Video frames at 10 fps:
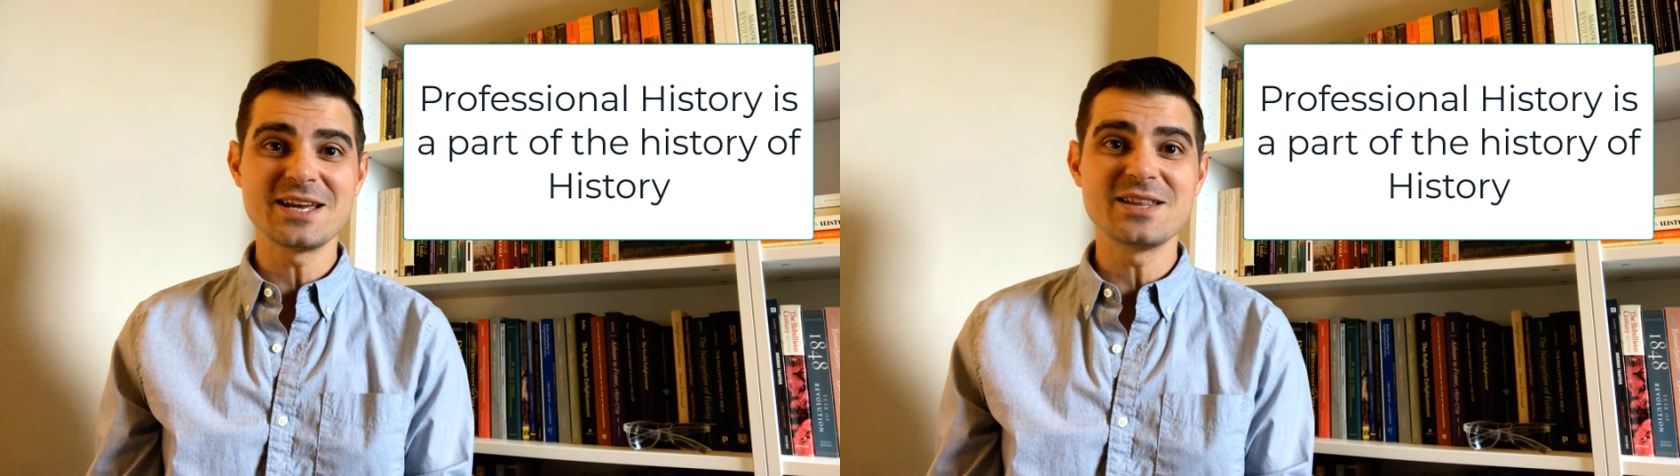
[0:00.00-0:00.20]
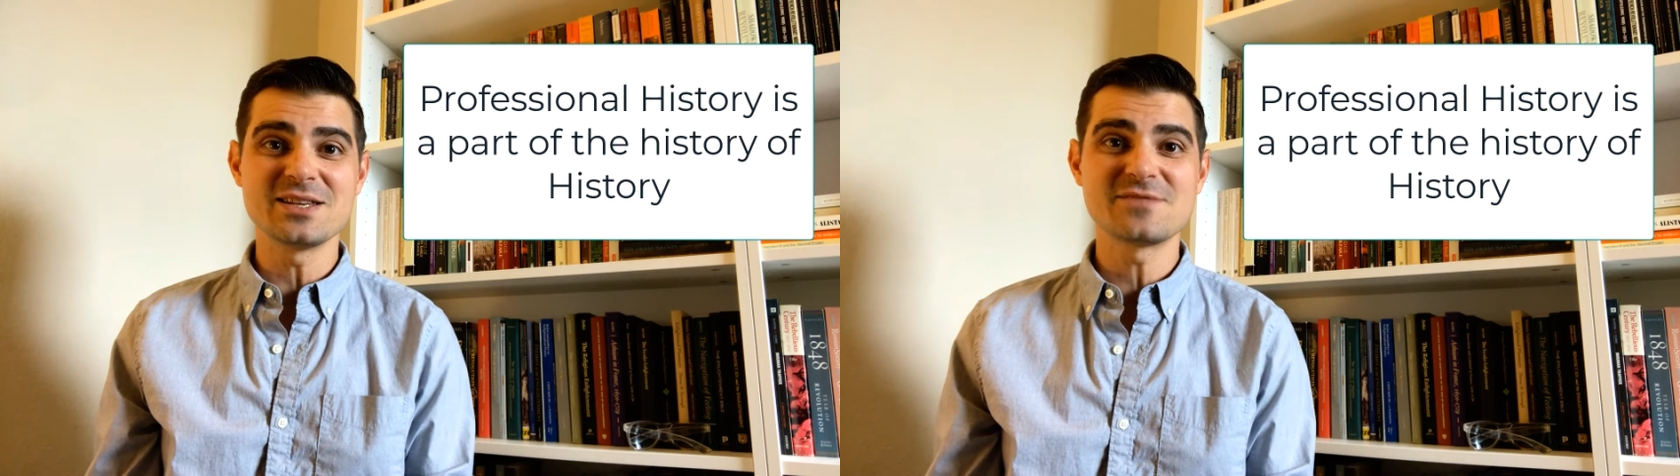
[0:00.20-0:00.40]

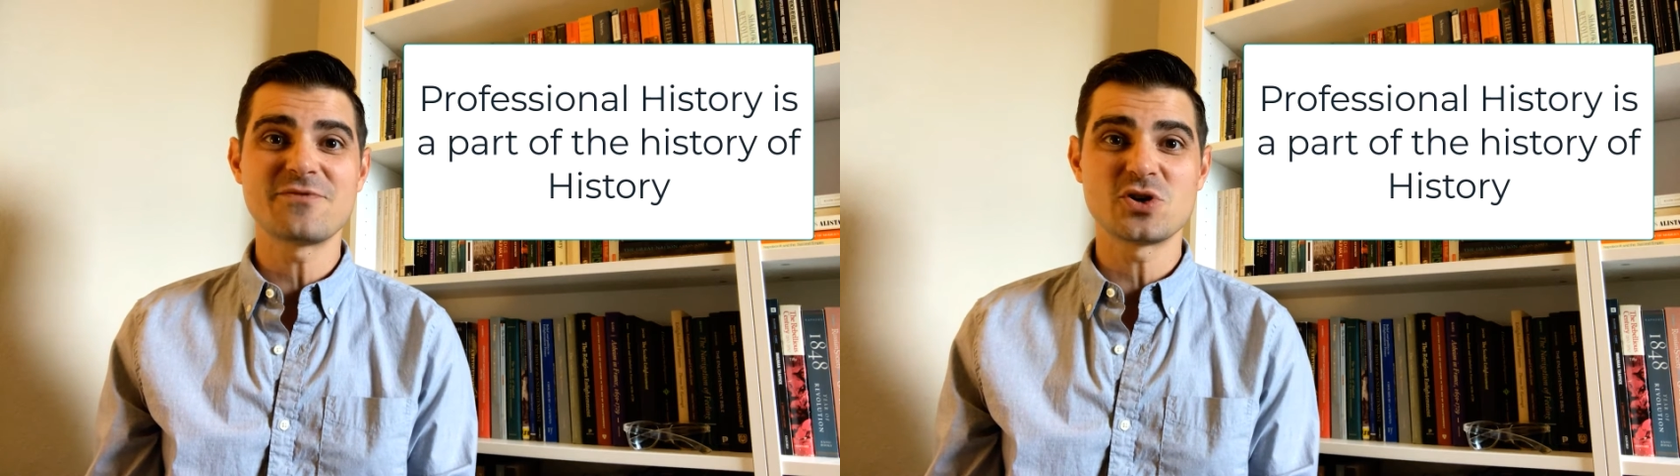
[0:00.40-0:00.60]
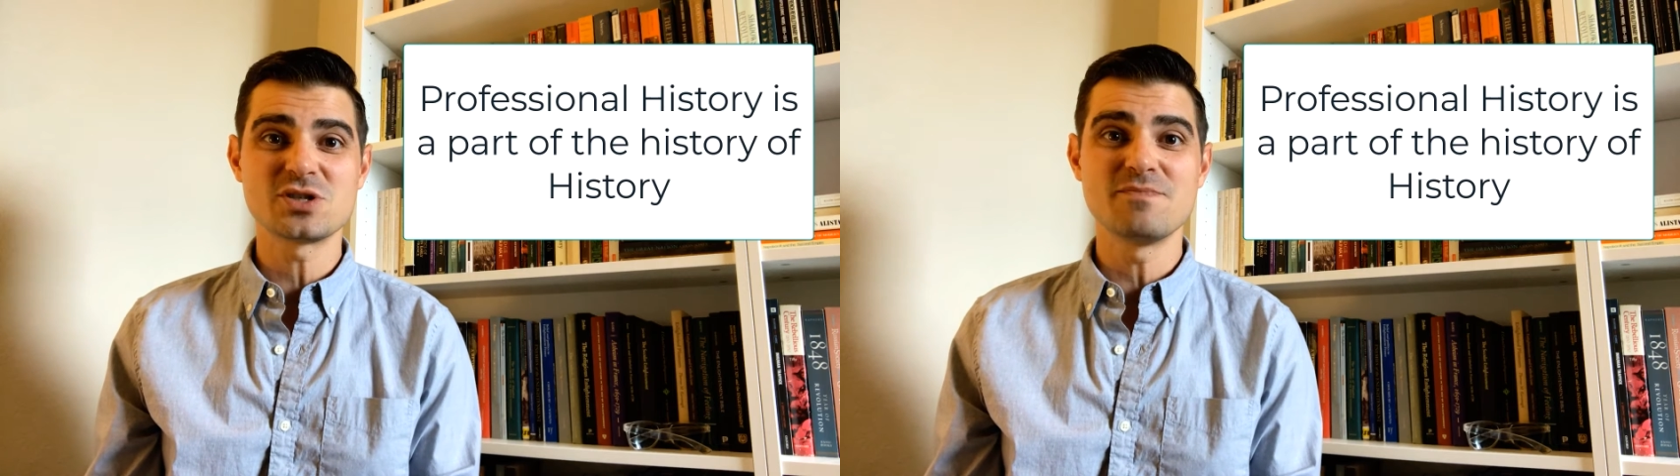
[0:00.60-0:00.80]
it in this
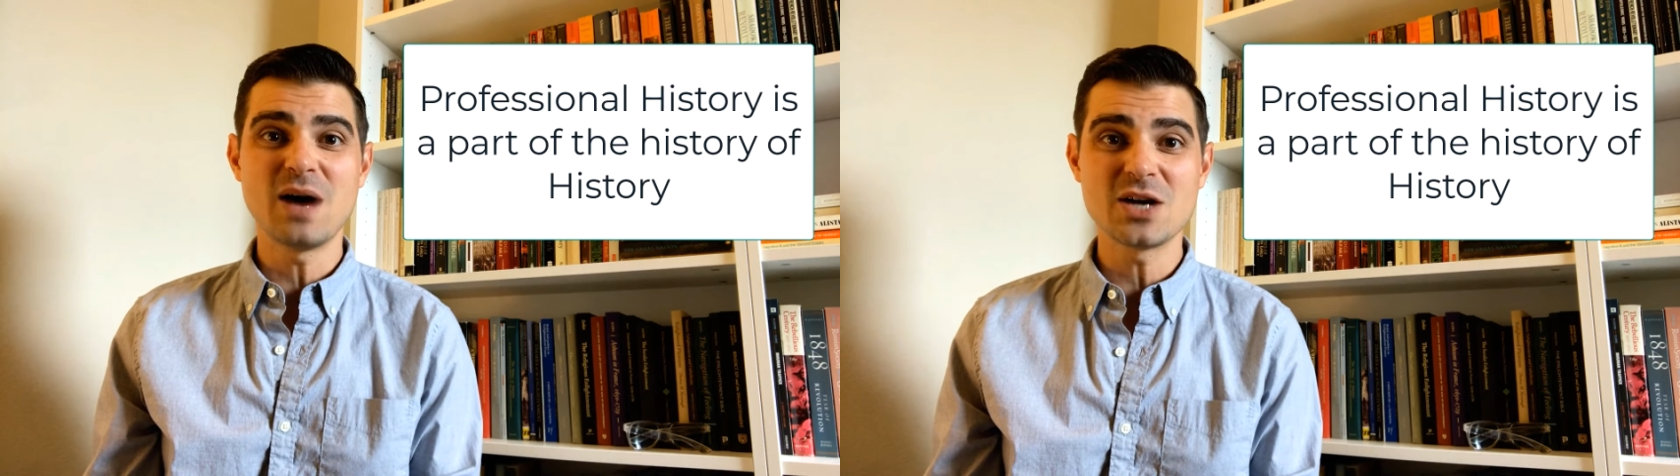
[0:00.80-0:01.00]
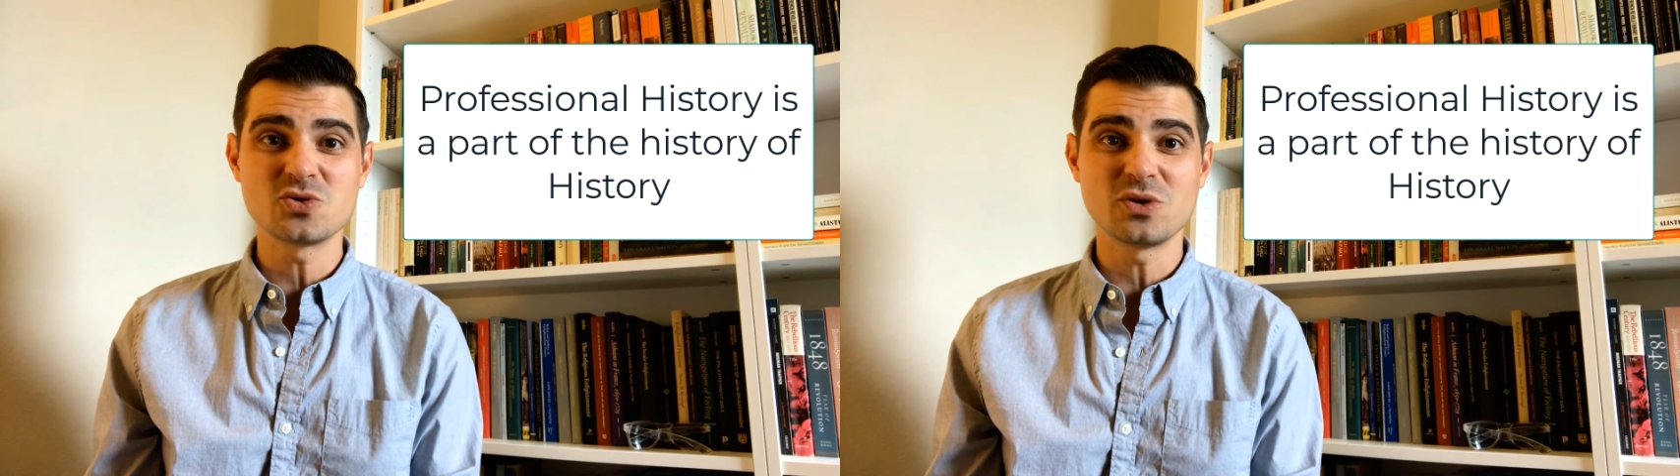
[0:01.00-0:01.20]
first
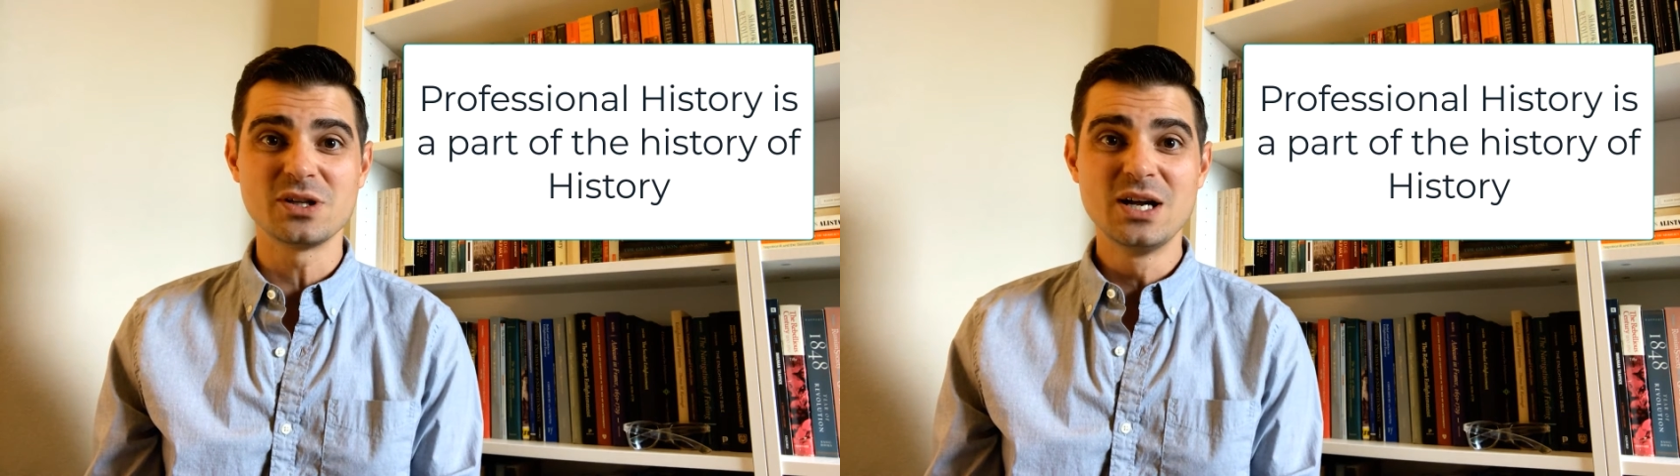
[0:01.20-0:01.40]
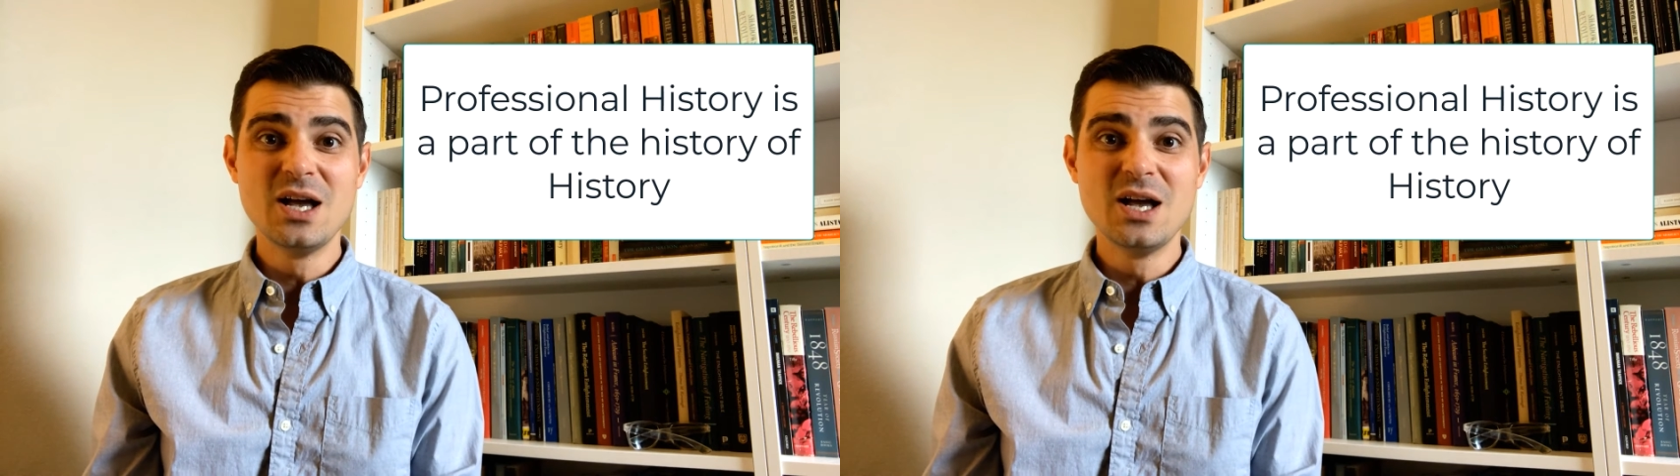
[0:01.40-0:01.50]
module.